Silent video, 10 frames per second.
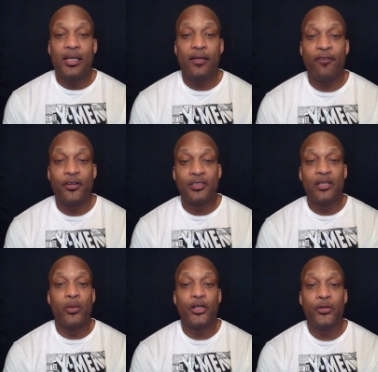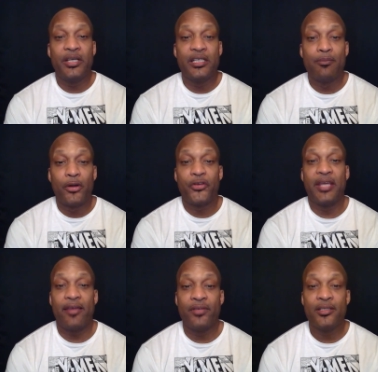first thing you want to do is mark your
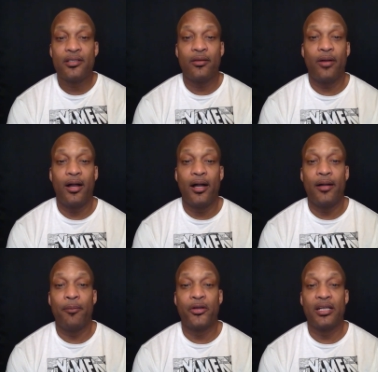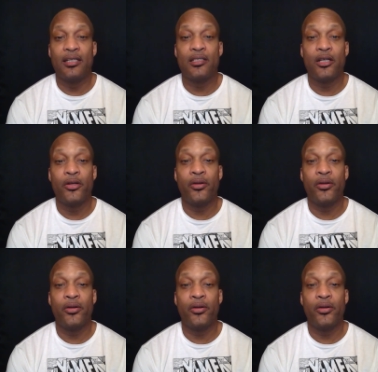canvas, mark it in the center,